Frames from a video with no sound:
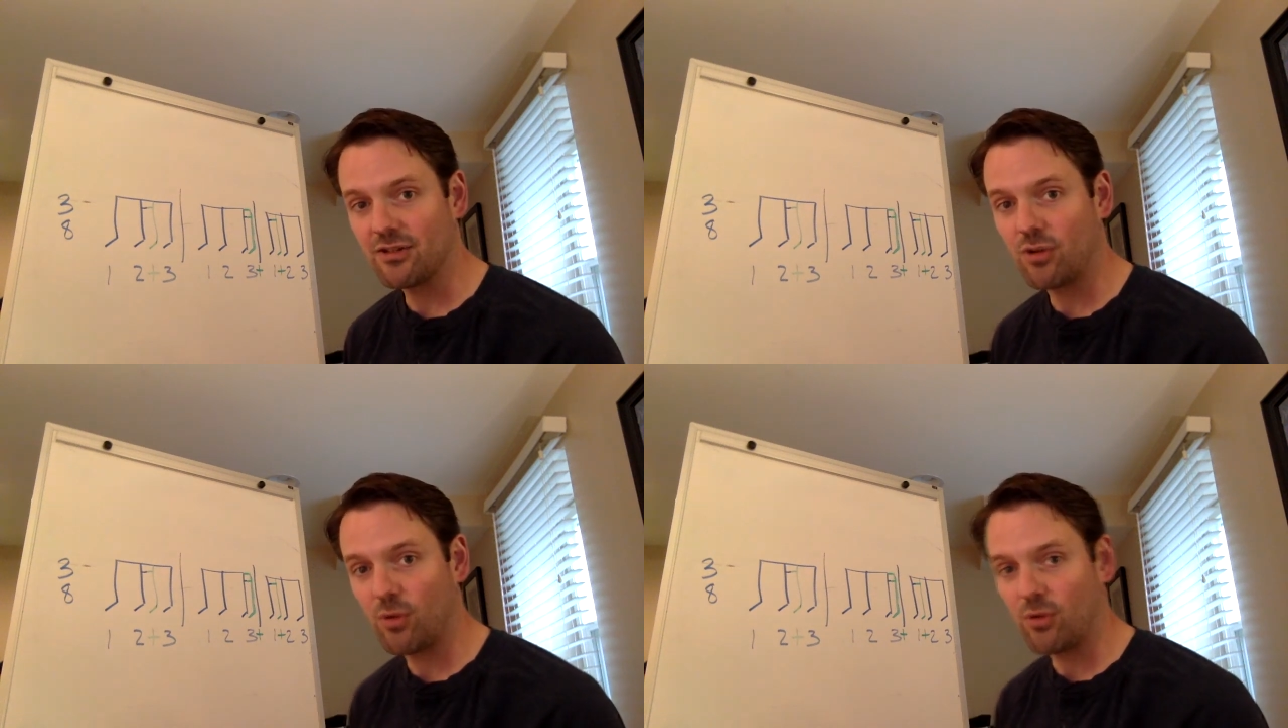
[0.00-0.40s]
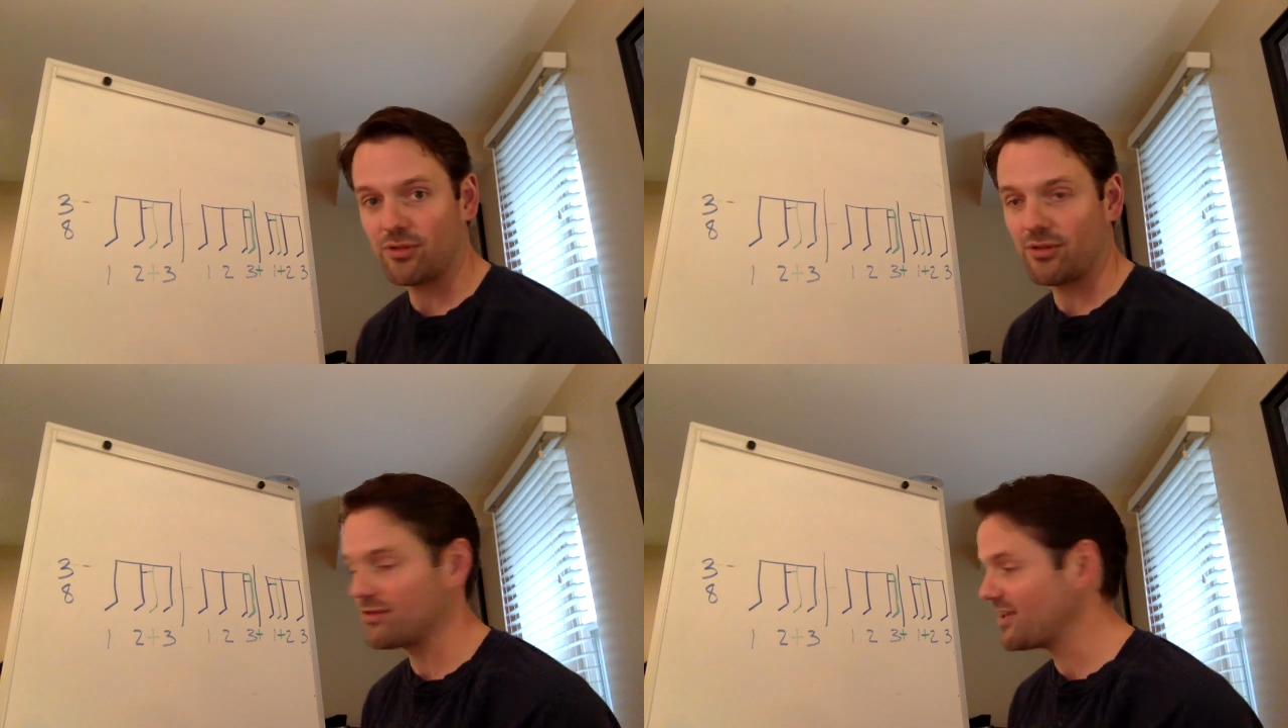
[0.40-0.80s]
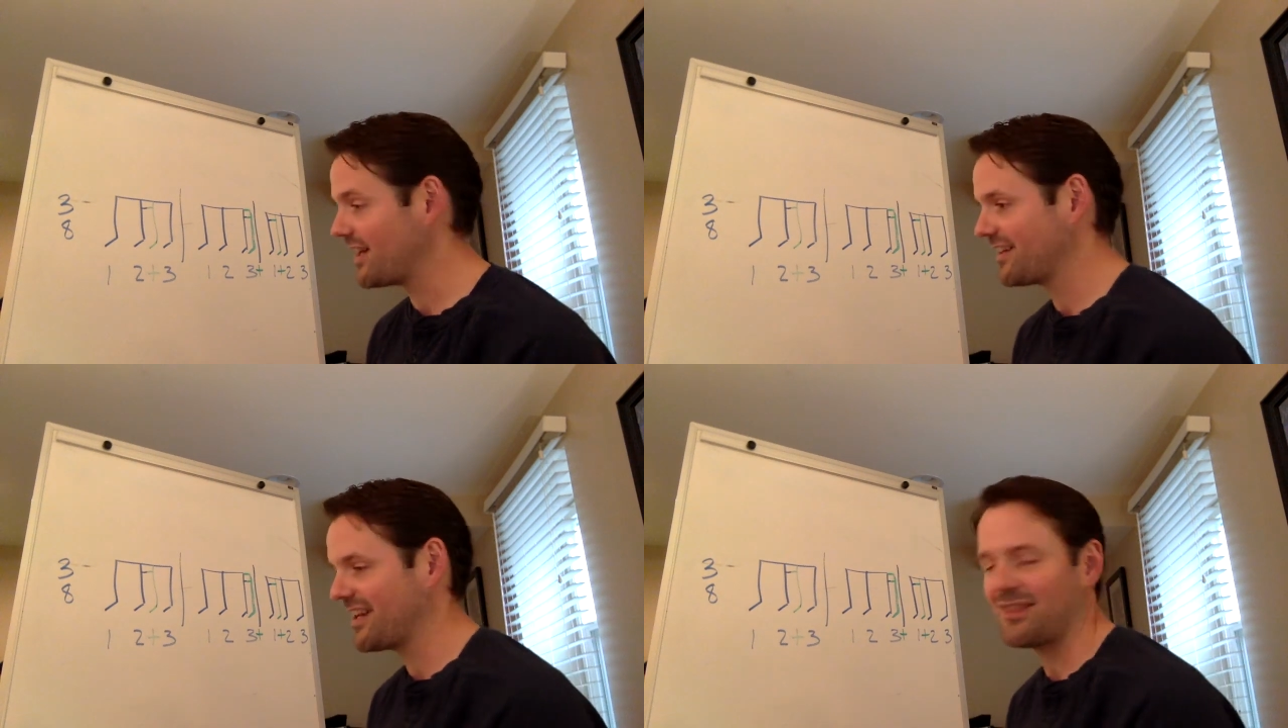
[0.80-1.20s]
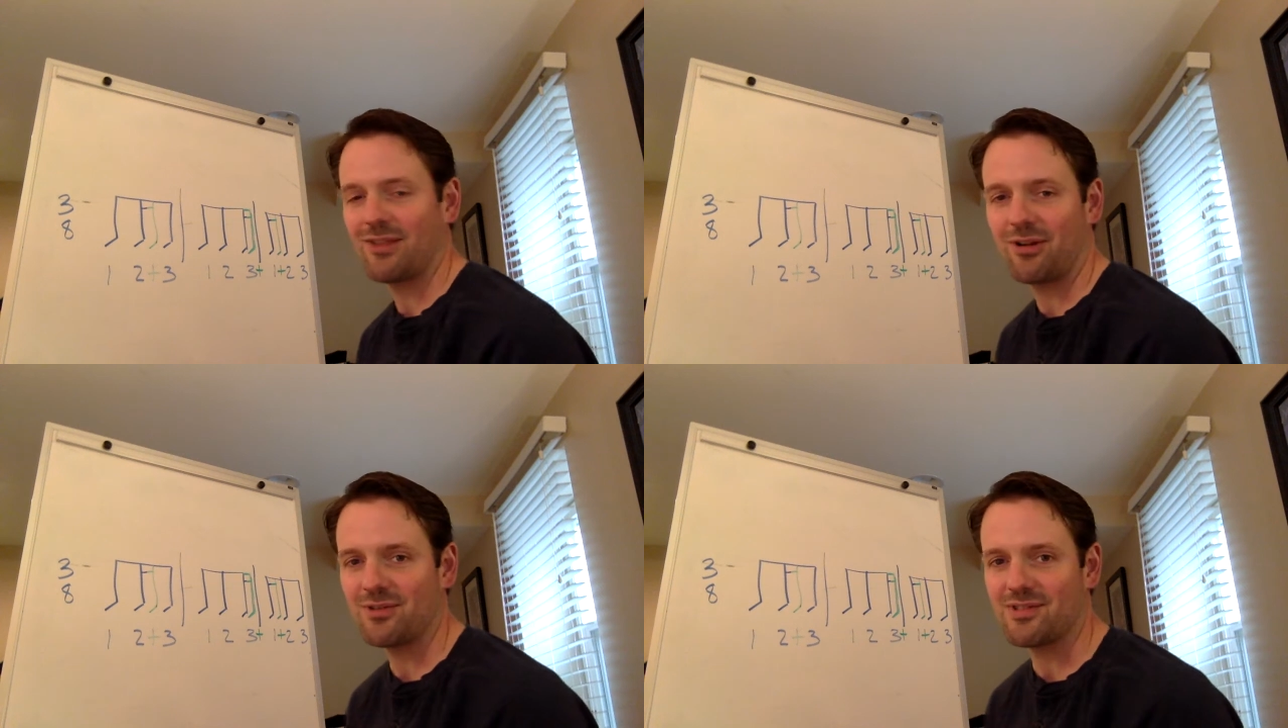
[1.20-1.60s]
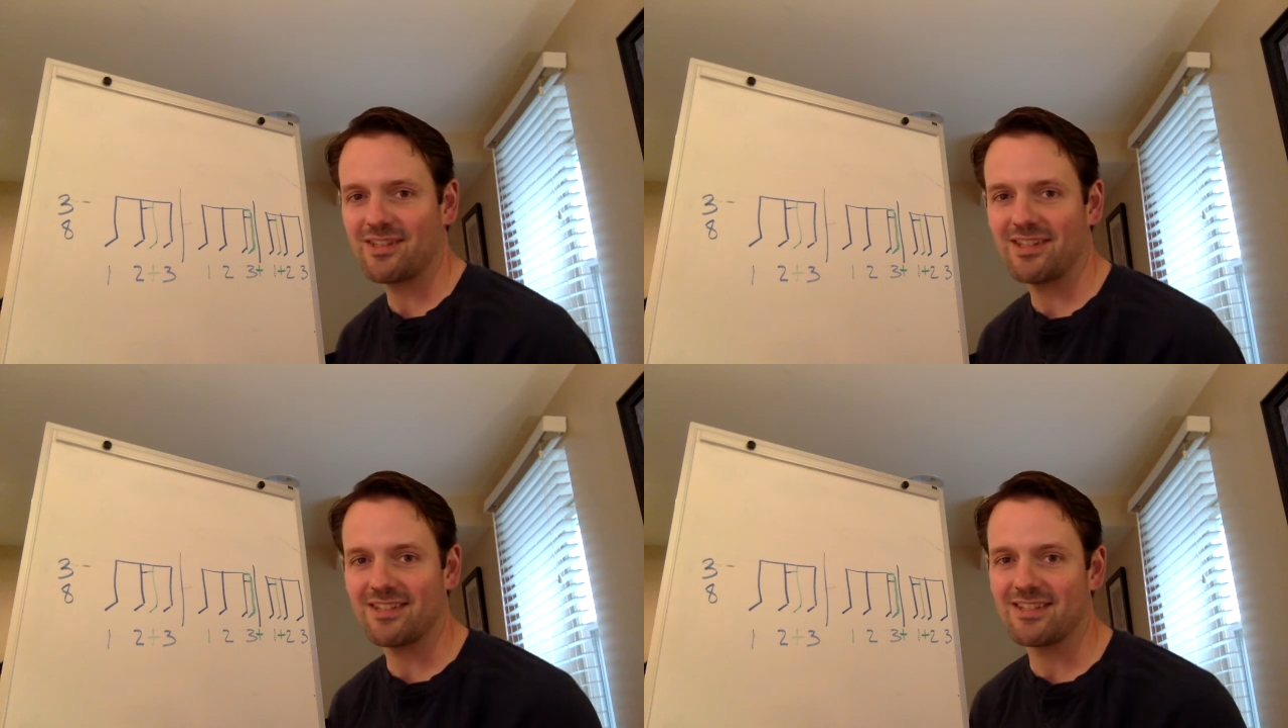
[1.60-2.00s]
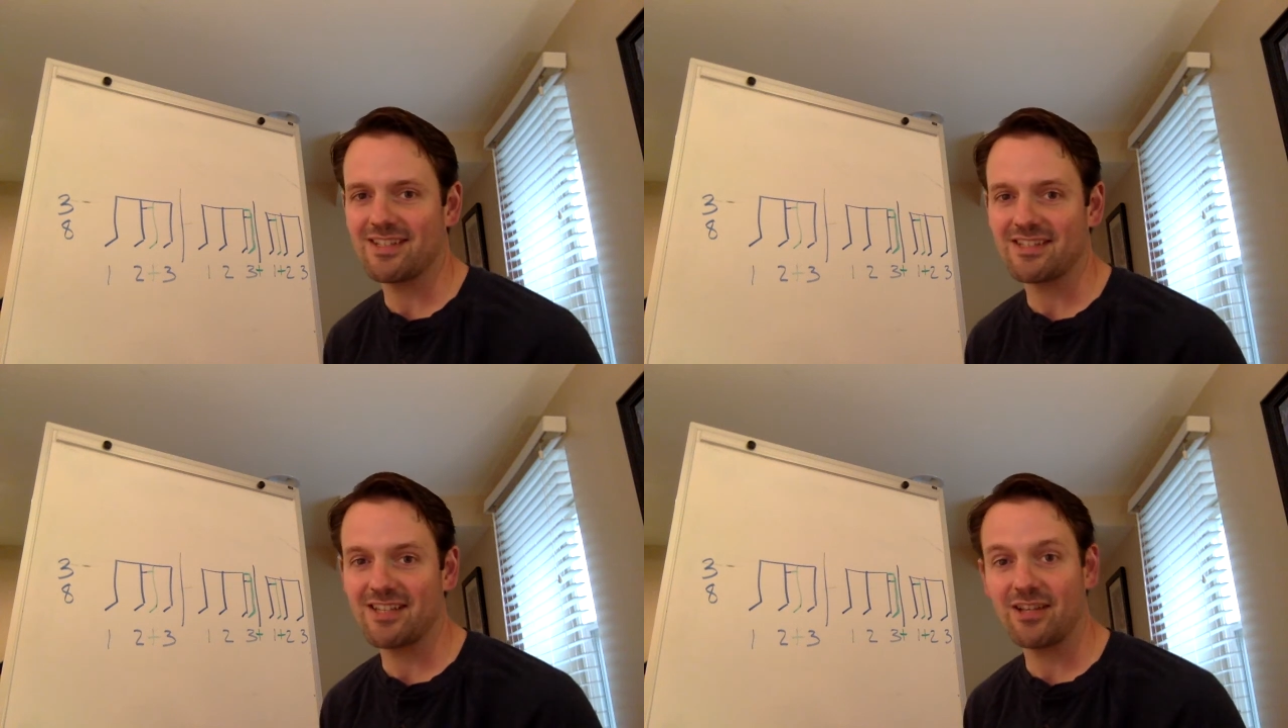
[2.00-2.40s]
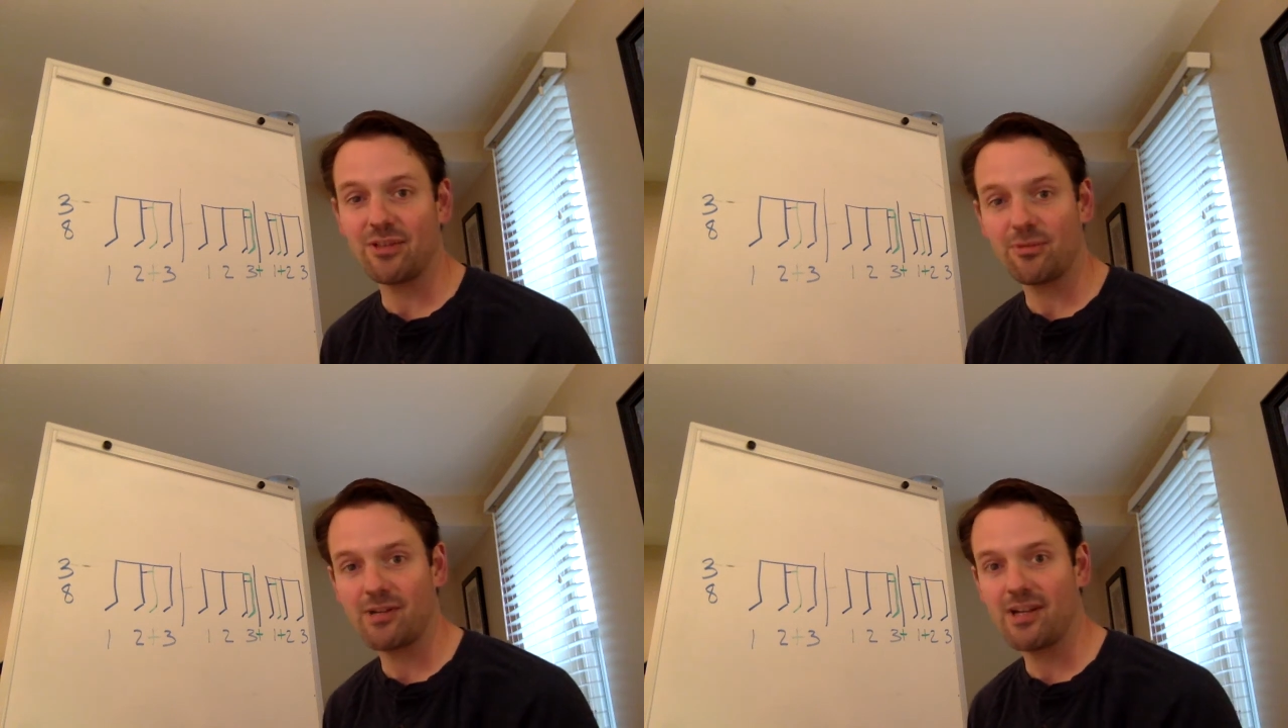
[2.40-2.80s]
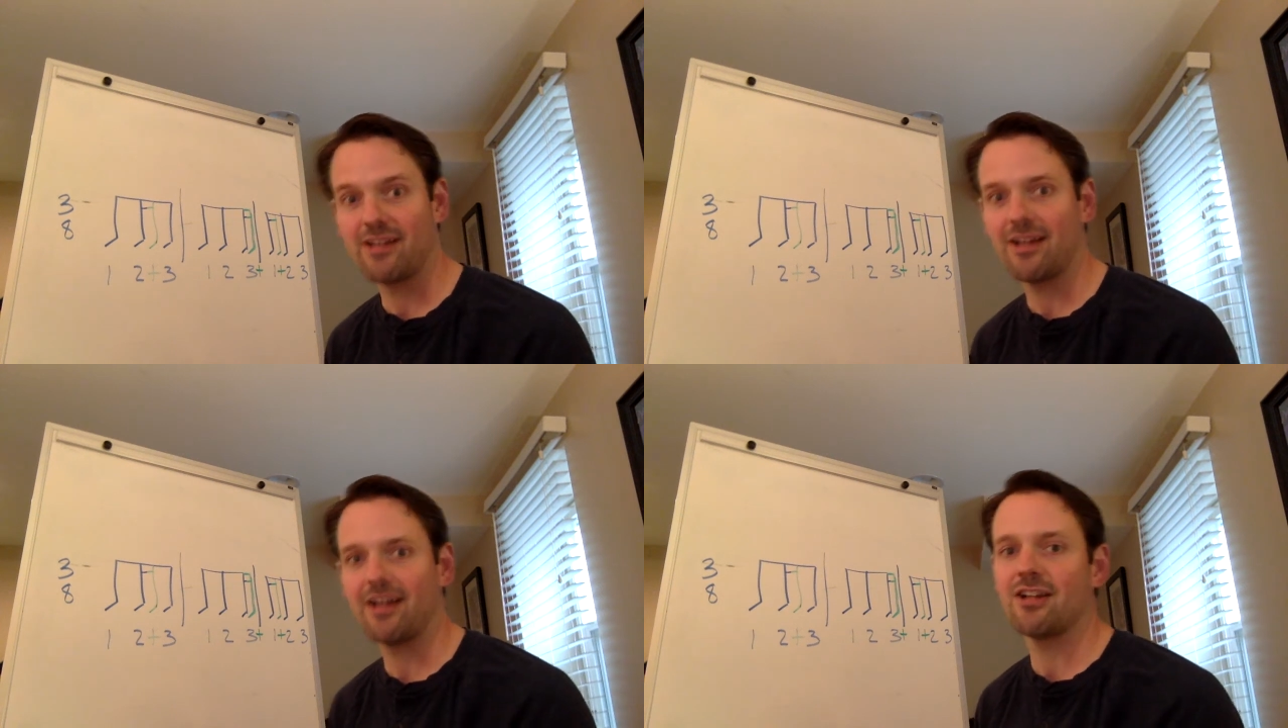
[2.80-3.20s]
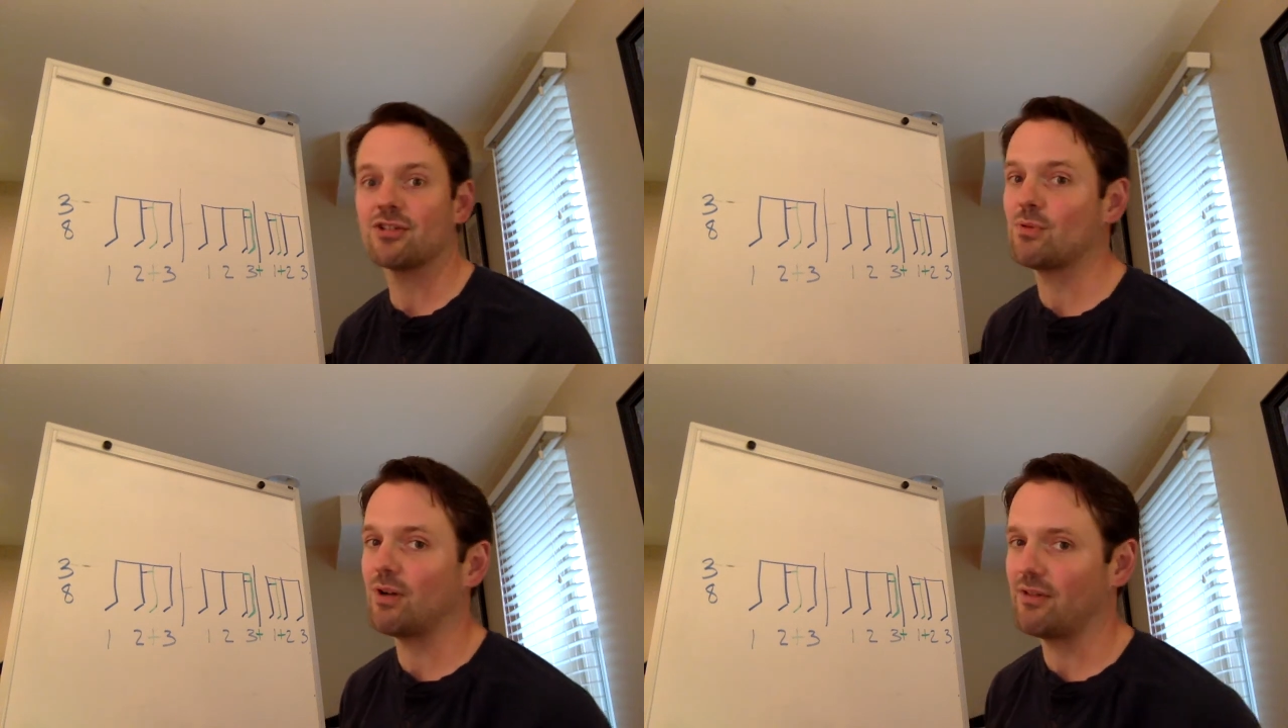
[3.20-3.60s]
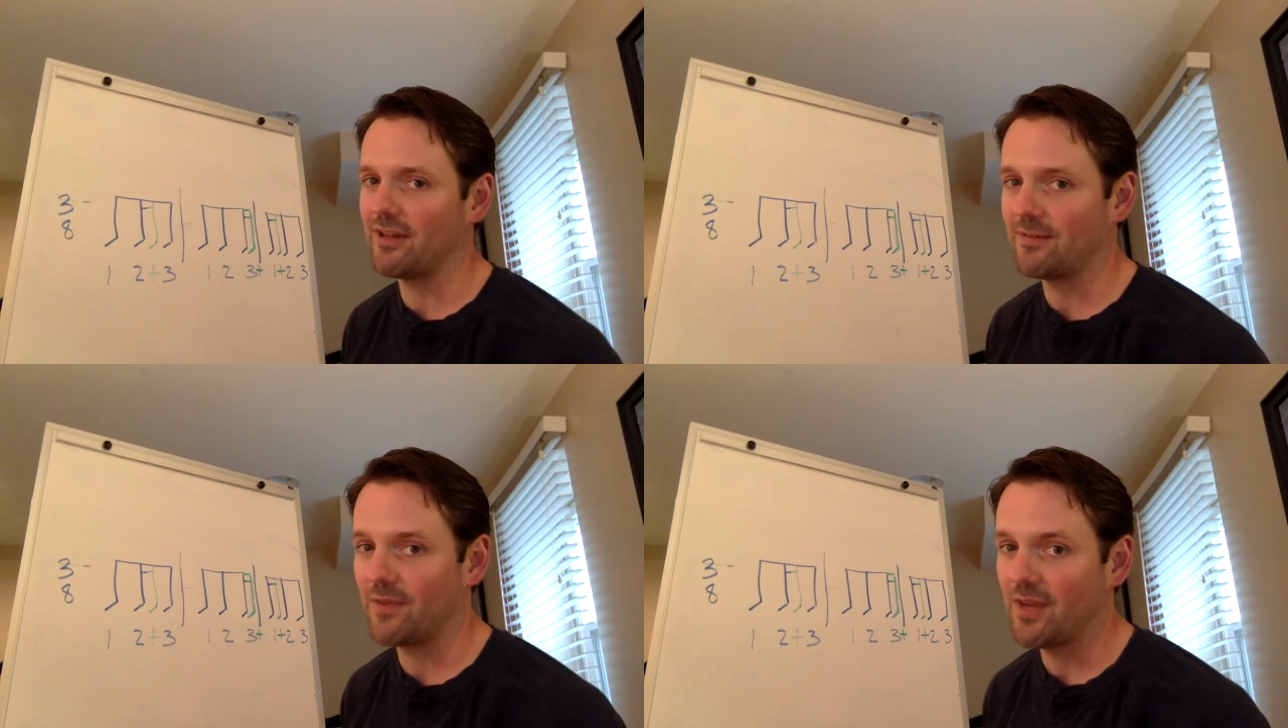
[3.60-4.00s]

quarter or dotted eighth notes in 6/8, 3/8, 9/8, 12/8,